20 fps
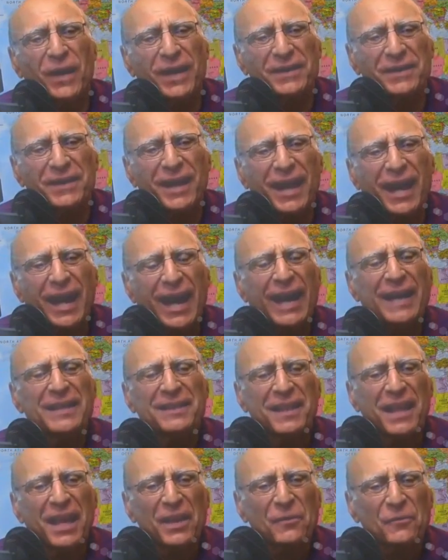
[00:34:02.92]
I'd I'd
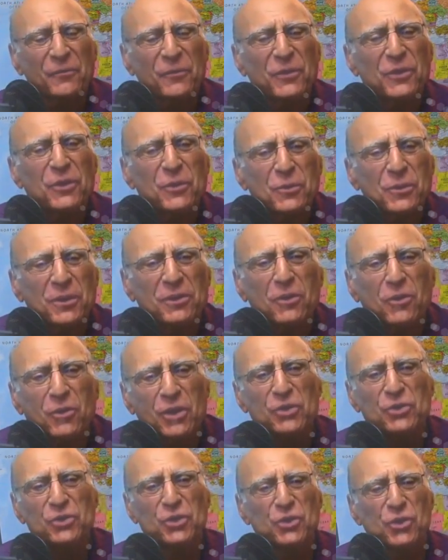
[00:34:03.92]
like for you to look
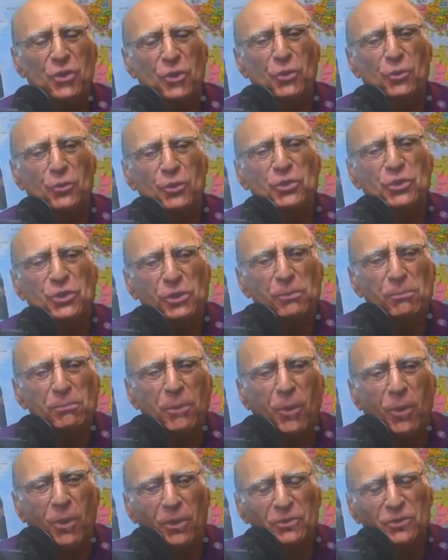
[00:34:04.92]
into your crystal
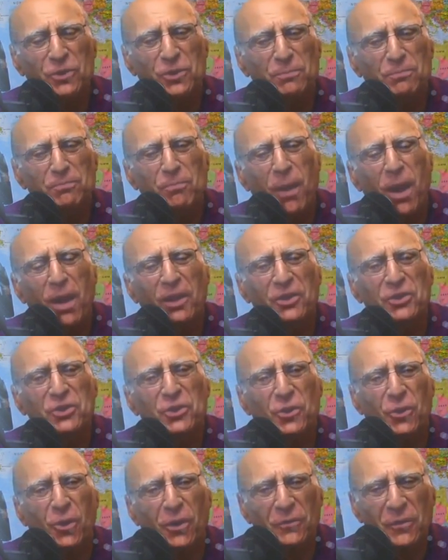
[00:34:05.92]
ball, just polish
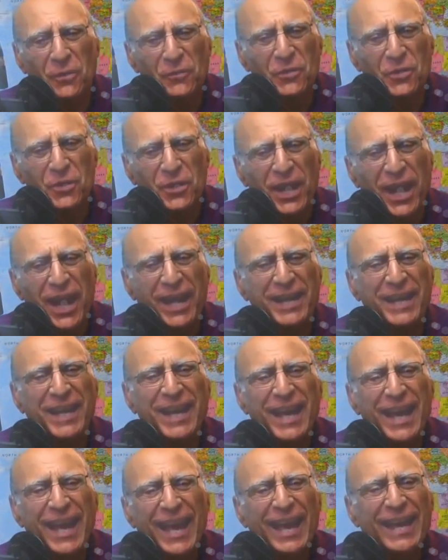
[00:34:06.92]
it off if you can,
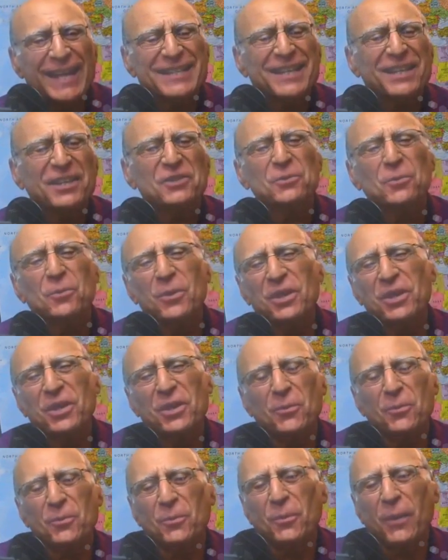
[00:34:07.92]
yes. and tell us what do
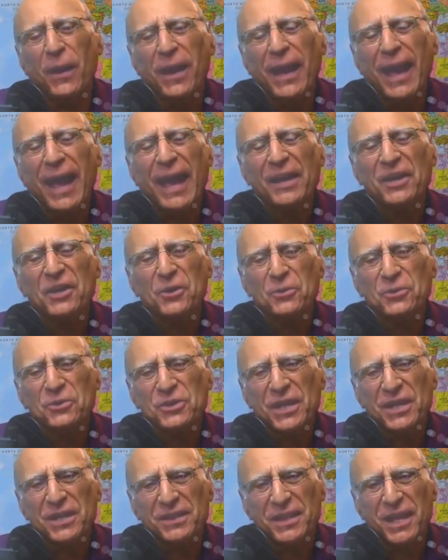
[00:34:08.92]
you how do you
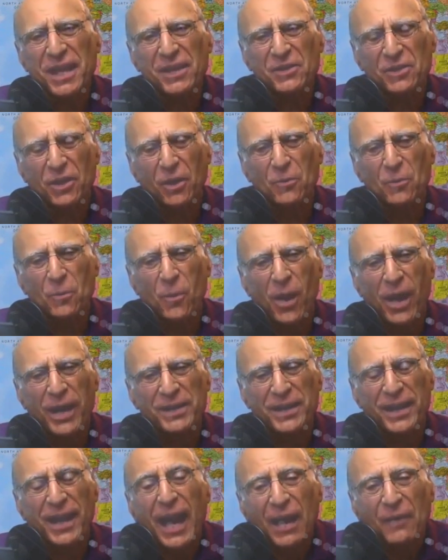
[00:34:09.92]
see things
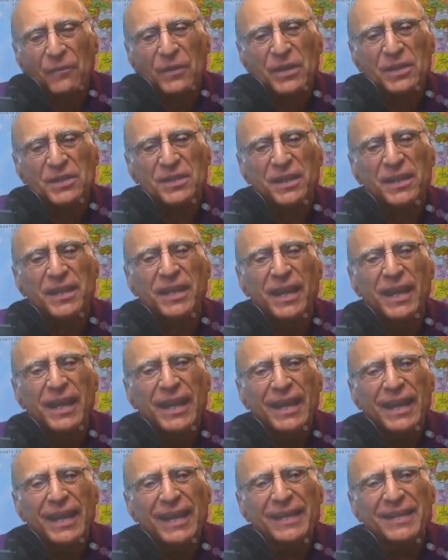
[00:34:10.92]
unwinding? Obviously,
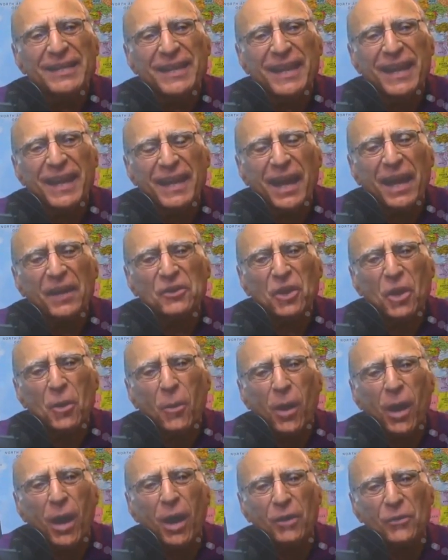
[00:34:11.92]
it cannot
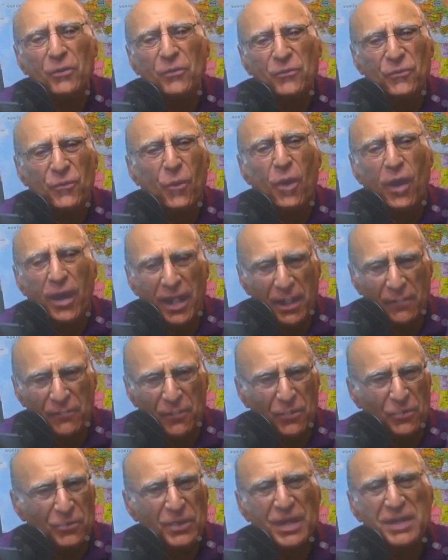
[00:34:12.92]
go on
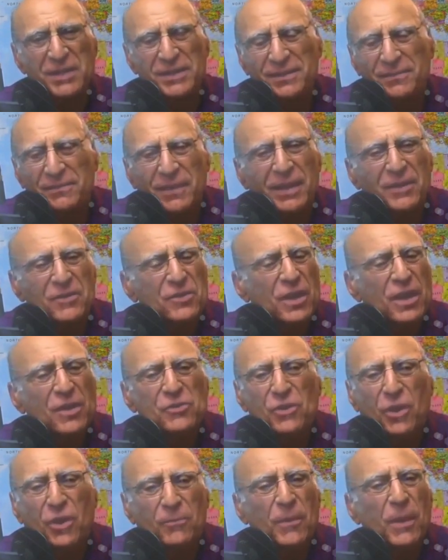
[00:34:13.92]
forever. There's there's
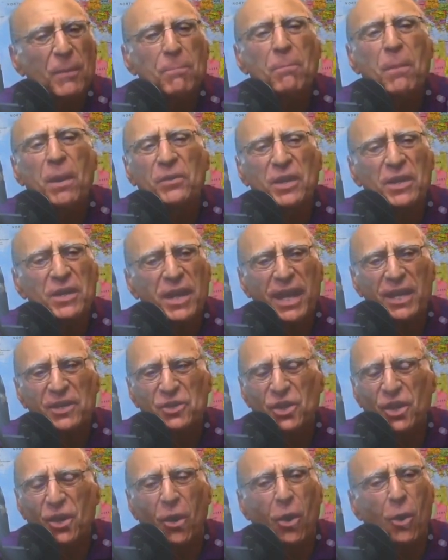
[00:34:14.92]
there's Mother
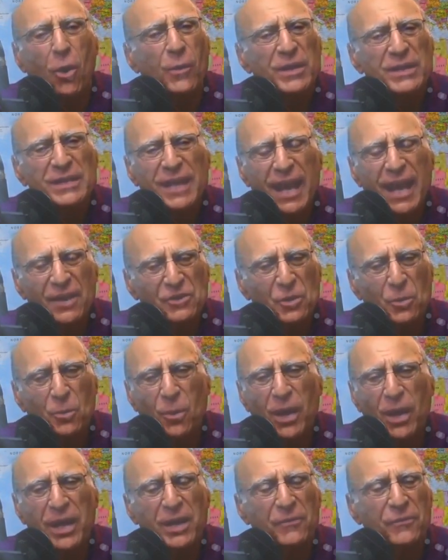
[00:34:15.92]
Nature always has a
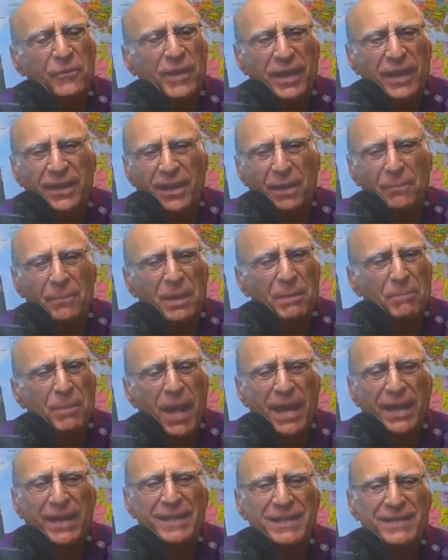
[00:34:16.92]
way of coming
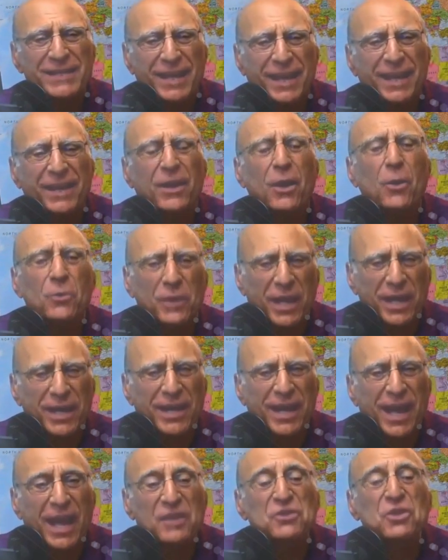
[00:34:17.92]
back and saying, okay,
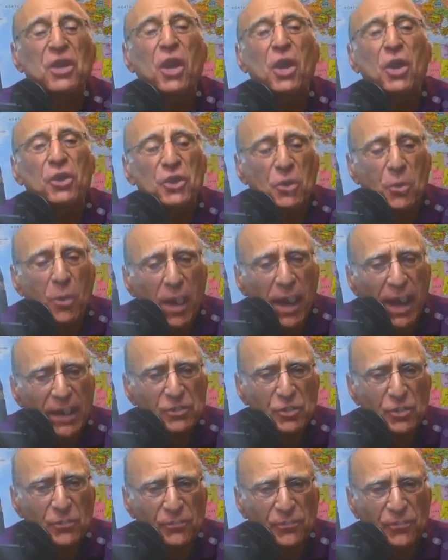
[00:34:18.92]
guys, you
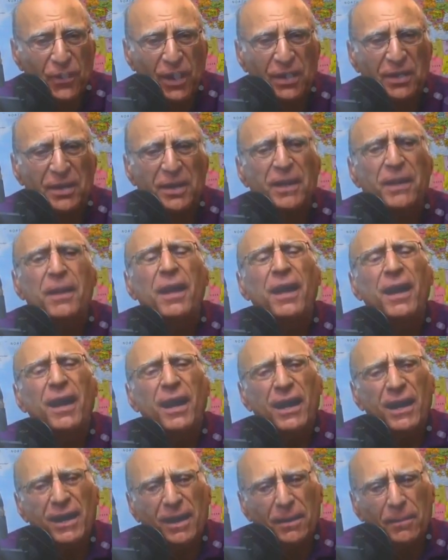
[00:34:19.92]
had your fun.
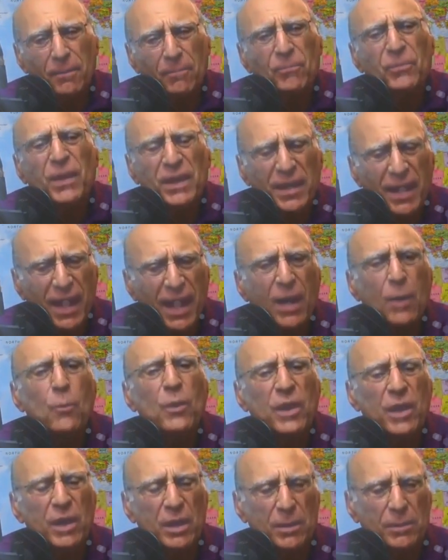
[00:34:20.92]
Um, now
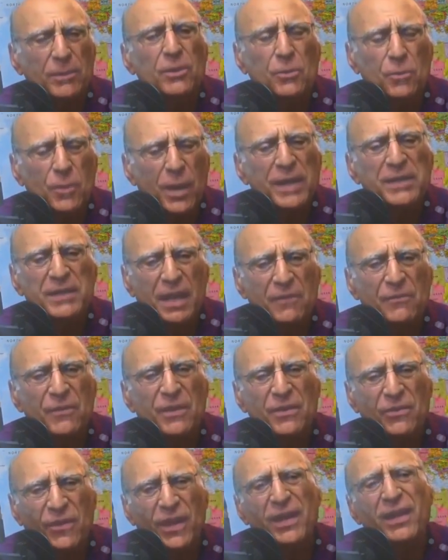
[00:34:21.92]
we're going to correct
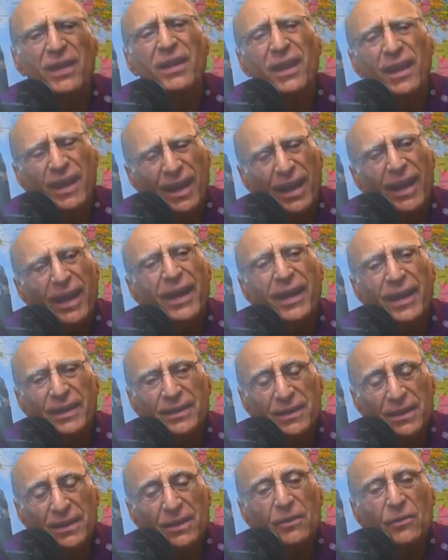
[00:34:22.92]
everything.
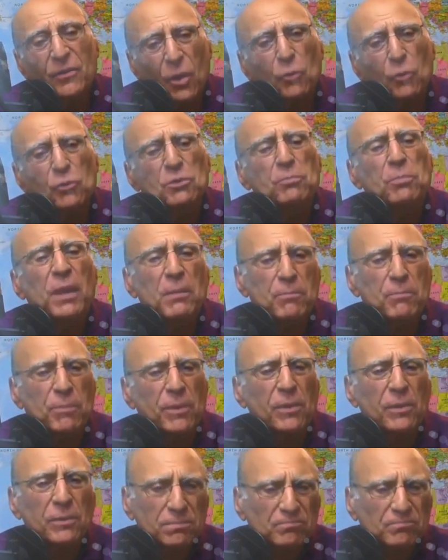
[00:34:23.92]
And uh, those
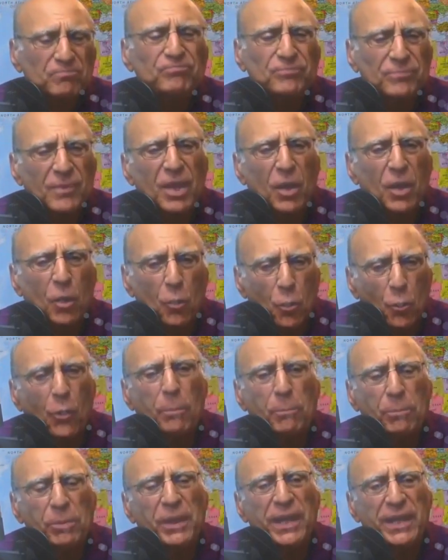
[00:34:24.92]
people, you know, who were
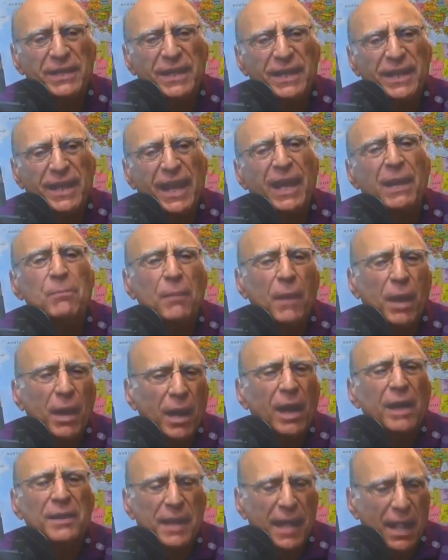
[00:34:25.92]
playing the game
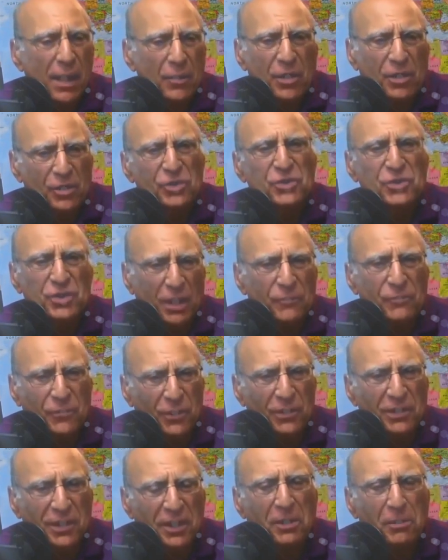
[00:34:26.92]
are now going to suffer
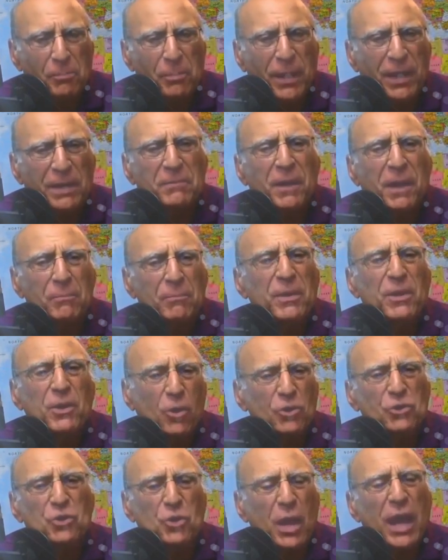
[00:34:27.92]
a little bit
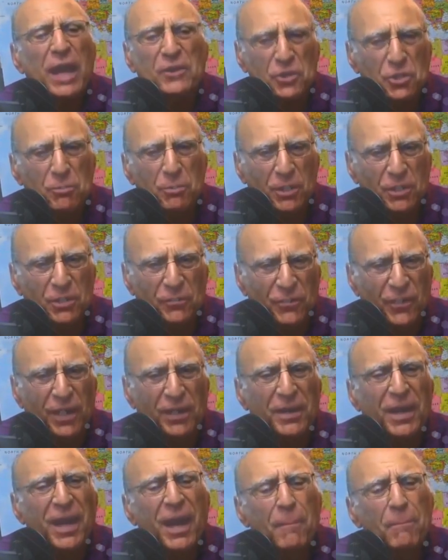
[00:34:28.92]
because you had too much
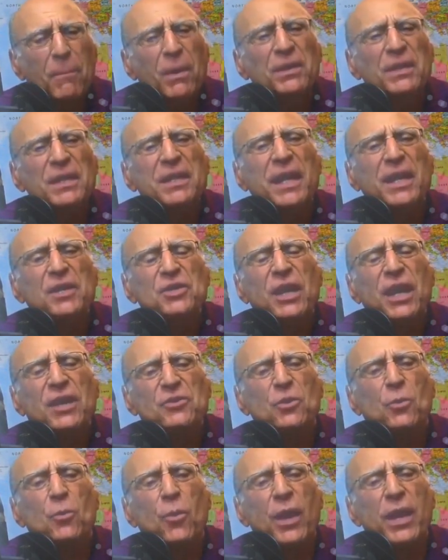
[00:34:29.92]
fun. Mother Nature
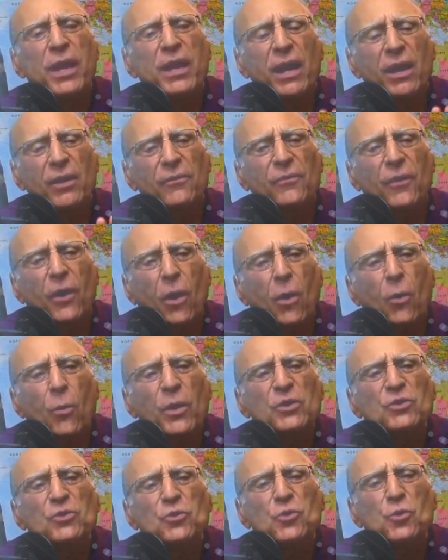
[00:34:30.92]
has a way of
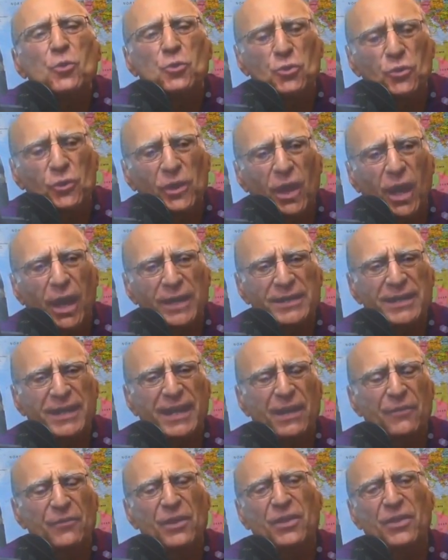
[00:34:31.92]
always
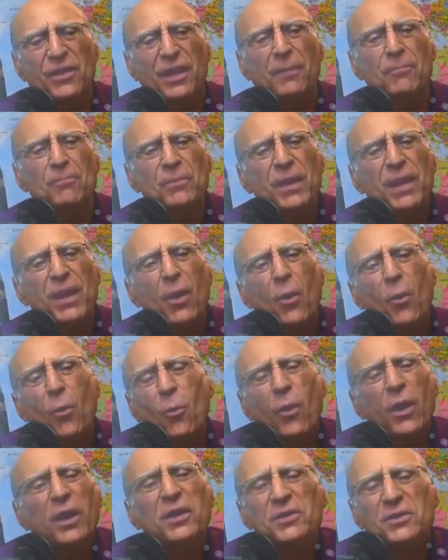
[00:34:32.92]
neutralizing everything. Yes.
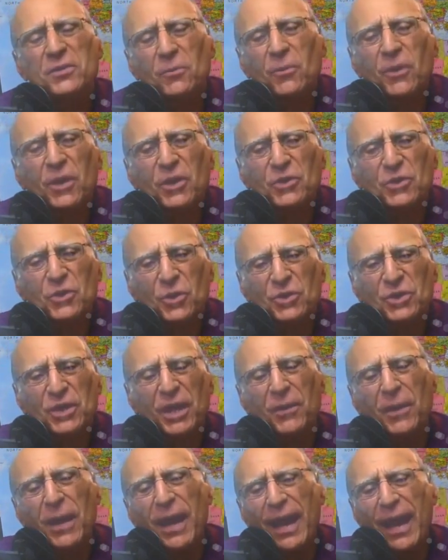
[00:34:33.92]
What is what is your
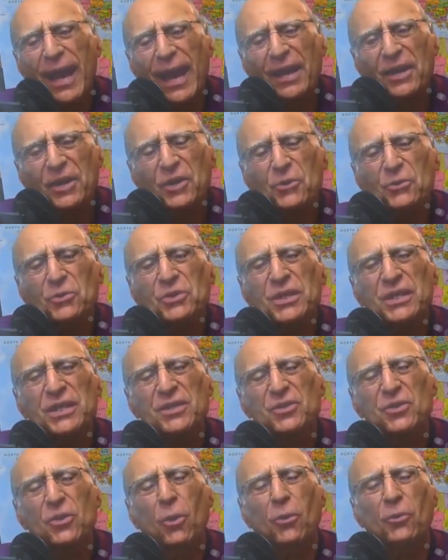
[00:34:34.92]
take? How do you see
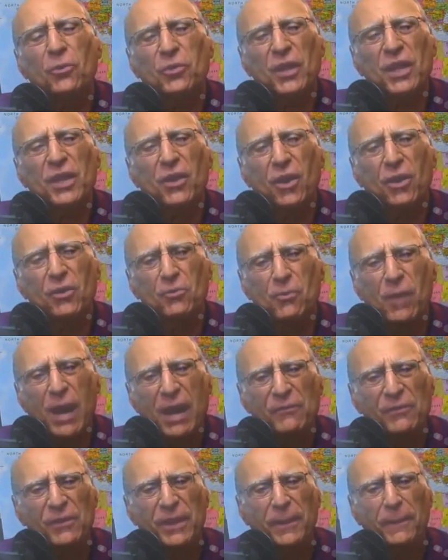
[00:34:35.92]
this whole thing
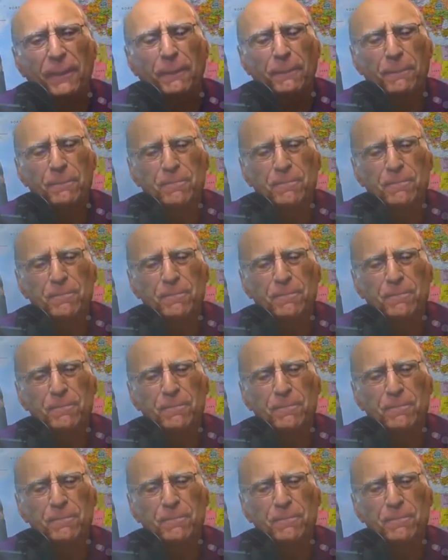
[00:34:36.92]
unraveling?